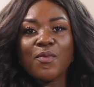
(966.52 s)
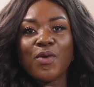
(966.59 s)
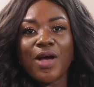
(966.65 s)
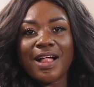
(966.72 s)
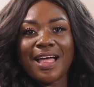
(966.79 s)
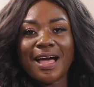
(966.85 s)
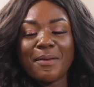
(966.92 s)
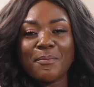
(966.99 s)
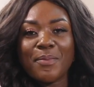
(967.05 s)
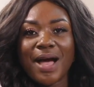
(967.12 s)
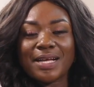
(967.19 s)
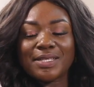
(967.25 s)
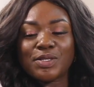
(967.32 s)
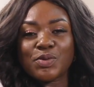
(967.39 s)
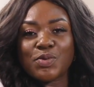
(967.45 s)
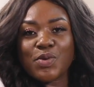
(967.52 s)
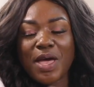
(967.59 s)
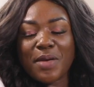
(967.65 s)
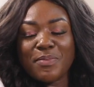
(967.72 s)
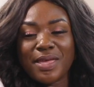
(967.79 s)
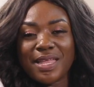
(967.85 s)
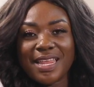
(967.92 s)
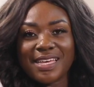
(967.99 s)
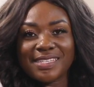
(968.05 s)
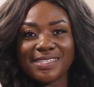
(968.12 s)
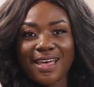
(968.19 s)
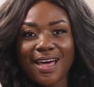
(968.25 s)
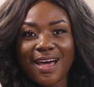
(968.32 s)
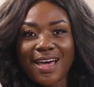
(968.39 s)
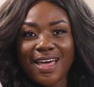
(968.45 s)
Welcome back to
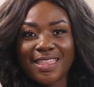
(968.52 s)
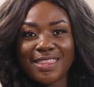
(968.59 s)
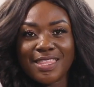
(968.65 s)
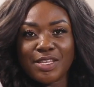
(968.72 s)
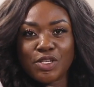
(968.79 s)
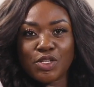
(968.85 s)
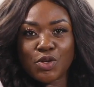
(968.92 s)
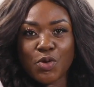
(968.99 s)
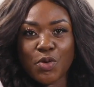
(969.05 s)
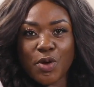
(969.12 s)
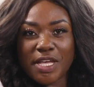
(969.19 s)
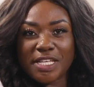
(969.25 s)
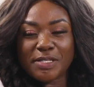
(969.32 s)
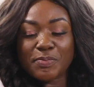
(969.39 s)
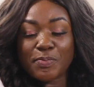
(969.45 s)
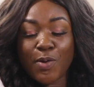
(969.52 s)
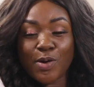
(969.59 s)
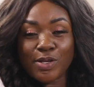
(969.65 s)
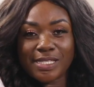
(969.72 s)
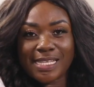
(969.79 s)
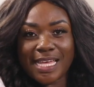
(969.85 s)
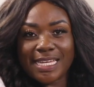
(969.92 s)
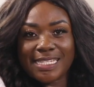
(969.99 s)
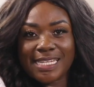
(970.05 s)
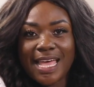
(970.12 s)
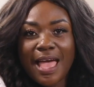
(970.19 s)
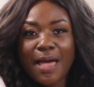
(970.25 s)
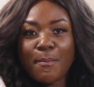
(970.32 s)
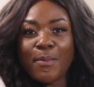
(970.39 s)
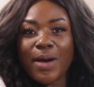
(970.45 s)
Emelia's R, and this show is sponsored
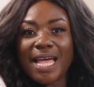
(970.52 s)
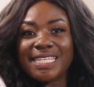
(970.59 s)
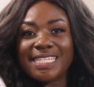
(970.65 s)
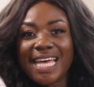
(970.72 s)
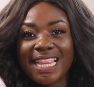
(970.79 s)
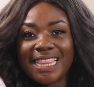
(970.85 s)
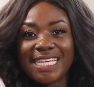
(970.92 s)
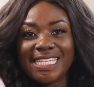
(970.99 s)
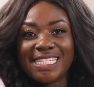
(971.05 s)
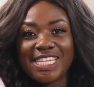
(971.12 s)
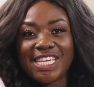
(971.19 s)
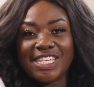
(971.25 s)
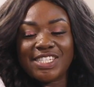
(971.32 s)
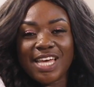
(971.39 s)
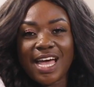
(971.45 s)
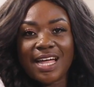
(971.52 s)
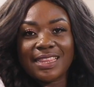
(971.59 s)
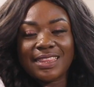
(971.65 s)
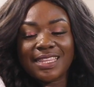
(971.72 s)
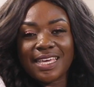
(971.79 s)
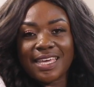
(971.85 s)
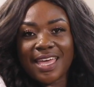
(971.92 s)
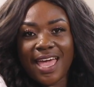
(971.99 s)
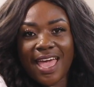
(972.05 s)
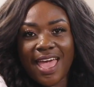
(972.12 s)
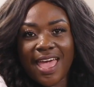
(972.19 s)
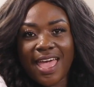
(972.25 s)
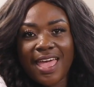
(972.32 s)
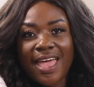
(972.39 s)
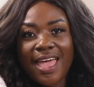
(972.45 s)
by Charlie Ginger
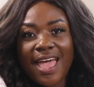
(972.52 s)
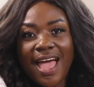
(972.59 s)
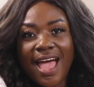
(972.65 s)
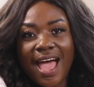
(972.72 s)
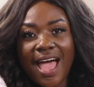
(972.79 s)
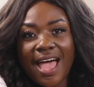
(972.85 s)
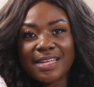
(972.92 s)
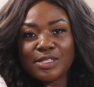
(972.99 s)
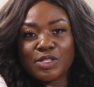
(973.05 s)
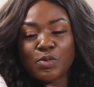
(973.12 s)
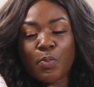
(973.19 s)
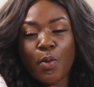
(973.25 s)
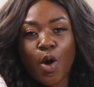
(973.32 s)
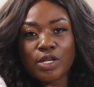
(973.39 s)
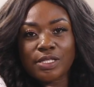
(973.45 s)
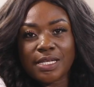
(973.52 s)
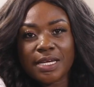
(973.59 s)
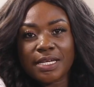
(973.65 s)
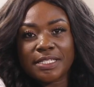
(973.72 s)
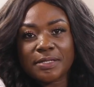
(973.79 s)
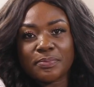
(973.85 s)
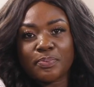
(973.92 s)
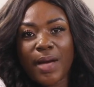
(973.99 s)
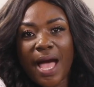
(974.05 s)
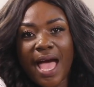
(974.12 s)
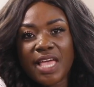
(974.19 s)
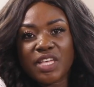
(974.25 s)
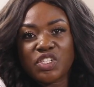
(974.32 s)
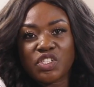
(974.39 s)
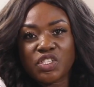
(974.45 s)
Liquor and supported
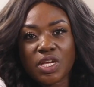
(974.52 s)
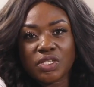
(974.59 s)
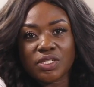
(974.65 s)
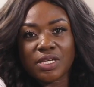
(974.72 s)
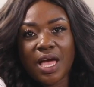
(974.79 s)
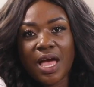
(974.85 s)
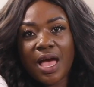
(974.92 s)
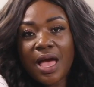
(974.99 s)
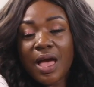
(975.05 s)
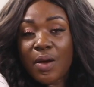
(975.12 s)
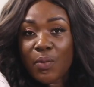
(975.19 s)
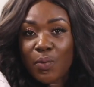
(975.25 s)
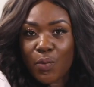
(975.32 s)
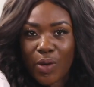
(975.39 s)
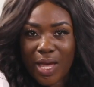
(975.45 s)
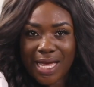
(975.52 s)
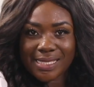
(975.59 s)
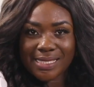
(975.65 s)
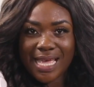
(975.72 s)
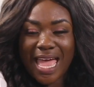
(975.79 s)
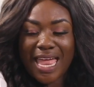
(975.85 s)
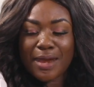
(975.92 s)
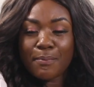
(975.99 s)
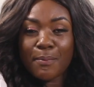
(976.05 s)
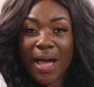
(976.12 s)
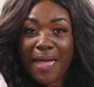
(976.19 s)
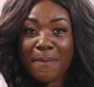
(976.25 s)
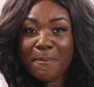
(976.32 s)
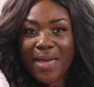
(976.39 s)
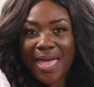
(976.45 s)
by Shasha Wicks, and
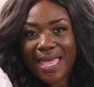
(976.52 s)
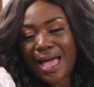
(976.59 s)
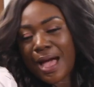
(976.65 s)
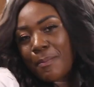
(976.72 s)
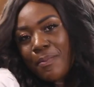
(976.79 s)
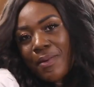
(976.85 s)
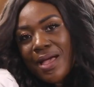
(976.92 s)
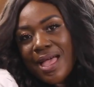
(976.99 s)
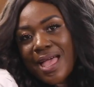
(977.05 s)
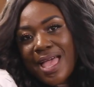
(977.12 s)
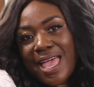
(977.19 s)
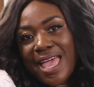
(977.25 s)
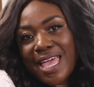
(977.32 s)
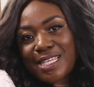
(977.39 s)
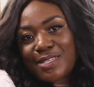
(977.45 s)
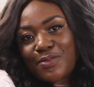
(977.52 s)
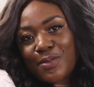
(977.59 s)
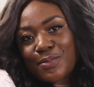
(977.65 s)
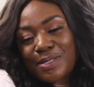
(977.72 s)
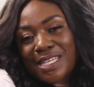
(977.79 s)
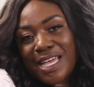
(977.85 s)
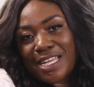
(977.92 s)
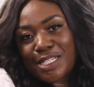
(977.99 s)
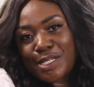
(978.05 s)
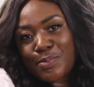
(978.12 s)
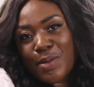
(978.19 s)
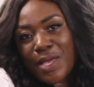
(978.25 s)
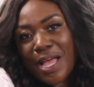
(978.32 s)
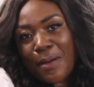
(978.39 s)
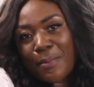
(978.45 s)
my makeup is from
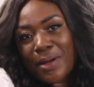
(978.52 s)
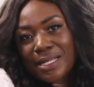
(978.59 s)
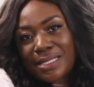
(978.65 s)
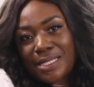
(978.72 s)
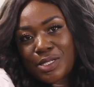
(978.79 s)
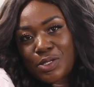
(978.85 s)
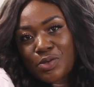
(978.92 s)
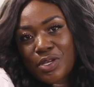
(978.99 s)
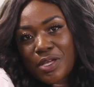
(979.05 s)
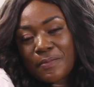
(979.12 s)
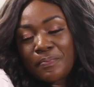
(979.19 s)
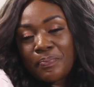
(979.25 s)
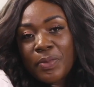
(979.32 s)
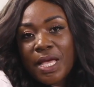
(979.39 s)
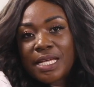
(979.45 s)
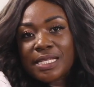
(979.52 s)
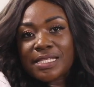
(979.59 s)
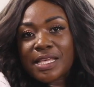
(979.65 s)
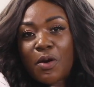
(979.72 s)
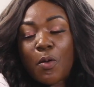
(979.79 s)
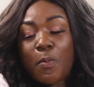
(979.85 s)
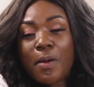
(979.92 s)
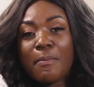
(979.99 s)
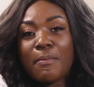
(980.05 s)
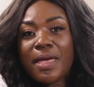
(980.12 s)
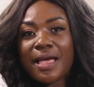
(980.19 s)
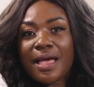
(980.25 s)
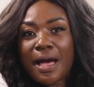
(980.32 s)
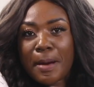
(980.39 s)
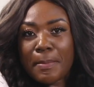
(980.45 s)
Touch Makeup Artistry. So open
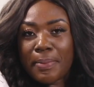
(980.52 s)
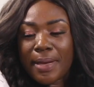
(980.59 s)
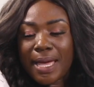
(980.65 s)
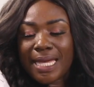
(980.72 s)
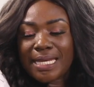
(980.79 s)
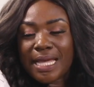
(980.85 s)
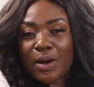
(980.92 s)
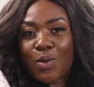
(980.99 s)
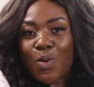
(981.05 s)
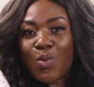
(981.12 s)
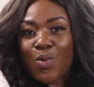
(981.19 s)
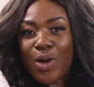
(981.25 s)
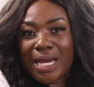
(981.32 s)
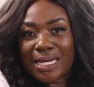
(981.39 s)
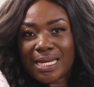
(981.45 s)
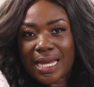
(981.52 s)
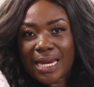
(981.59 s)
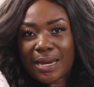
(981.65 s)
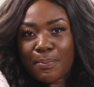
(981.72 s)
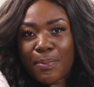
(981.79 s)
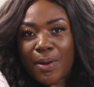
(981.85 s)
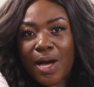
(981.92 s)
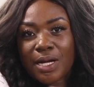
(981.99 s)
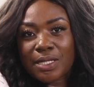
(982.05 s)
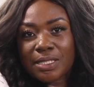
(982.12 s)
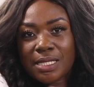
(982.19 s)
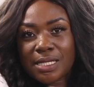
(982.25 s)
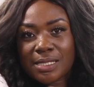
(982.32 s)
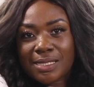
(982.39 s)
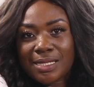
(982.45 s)
makeup at their wedding
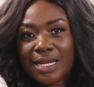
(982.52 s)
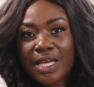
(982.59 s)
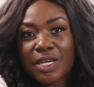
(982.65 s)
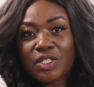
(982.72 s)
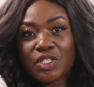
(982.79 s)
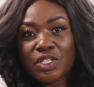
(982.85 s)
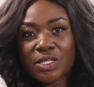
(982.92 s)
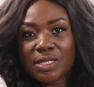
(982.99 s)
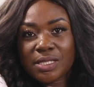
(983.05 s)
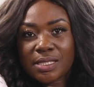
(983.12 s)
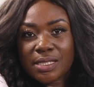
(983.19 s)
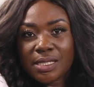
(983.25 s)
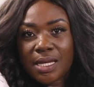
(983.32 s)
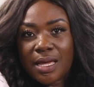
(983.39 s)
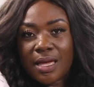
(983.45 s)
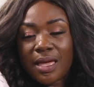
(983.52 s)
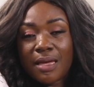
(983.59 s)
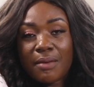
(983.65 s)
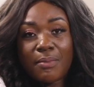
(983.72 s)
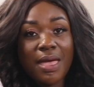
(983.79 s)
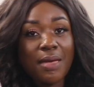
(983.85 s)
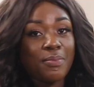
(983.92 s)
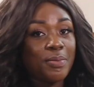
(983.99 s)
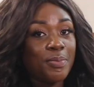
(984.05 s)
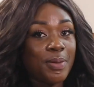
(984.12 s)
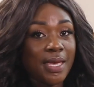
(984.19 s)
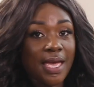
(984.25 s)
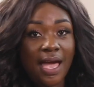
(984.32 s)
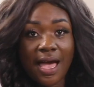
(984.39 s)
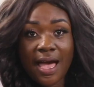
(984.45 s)
parties, lectures, baby
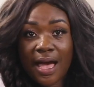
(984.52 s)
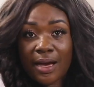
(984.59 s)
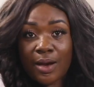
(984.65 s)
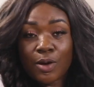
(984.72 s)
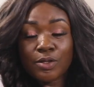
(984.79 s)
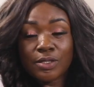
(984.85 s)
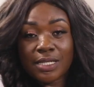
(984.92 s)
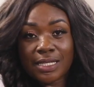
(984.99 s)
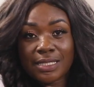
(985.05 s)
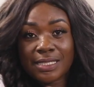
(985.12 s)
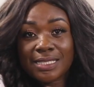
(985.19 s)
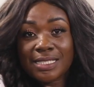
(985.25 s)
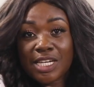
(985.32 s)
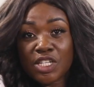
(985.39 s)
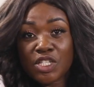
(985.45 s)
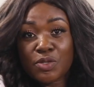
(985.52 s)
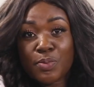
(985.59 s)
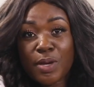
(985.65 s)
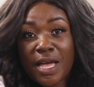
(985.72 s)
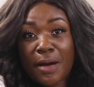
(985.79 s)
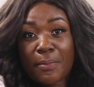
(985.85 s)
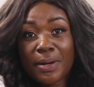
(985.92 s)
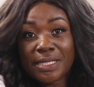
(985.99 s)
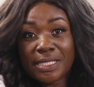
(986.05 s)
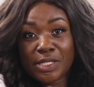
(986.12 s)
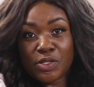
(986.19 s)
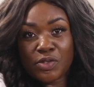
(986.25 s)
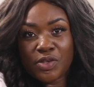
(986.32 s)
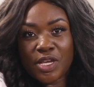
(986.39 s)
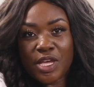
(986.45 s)
beer, contact a Touch Makeup
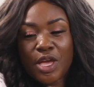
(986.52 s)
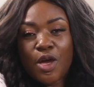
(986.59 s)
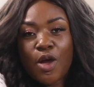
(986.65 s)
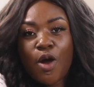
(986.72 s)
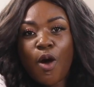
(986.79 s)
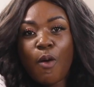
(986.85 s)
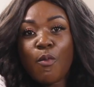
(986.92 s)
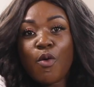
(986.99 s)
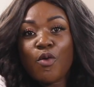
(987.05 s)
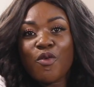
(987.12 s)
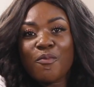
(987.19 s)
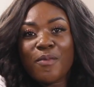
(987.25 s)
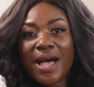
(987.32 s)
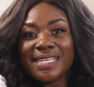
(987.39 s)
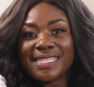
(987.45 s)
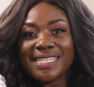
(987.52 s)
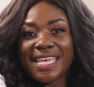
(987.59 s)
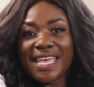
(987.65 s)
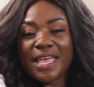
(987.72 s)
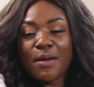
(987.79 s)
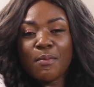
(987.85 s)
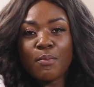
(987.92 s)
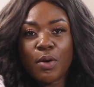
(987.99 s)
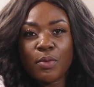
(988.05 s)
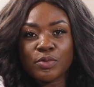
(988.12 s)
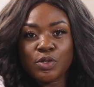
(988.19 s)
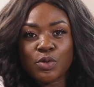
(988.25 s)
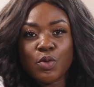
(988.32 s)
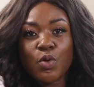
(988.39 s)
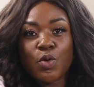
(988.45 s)
Artistry. Omo Kumase
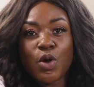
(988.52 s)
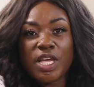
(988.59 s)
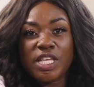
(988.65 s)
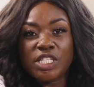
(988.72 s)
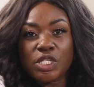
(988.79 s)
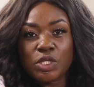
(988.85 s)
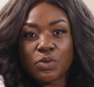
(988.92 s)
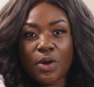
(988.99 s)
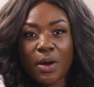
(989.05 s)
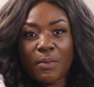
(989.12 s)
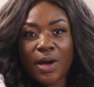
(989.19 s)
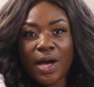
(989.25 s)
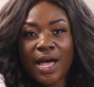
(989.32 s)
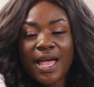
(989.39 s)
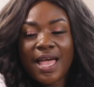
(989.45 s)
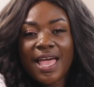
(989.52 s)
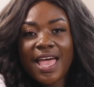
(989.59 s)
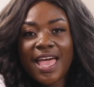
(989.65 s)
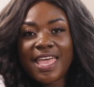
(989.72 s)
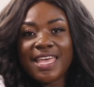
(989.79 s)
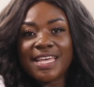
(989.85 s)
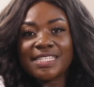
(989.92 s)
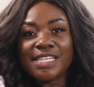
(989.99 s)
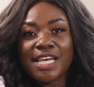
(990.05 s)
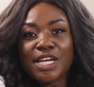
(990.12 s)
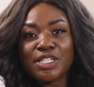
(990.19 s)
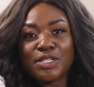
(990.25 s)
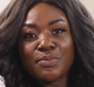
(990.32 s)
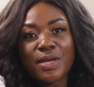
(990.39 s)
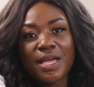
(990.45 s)
Bom. So oko Instagram a
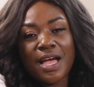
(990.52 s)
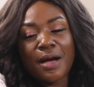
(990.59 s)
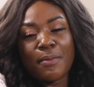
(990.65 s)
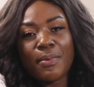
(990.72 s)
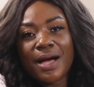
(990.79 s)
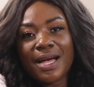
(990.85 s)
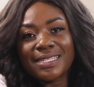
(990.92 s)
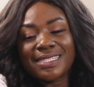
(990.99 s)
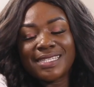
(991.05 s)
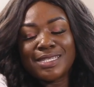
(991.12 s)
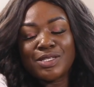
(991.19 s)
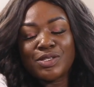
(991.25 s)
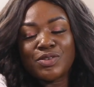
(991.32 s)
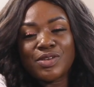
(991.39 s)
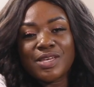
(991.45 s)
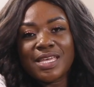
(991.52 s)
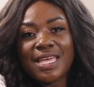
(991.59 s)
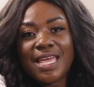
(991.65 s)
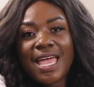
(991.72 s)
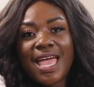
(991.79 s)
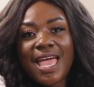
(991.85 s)
Touch Makeup Artistry.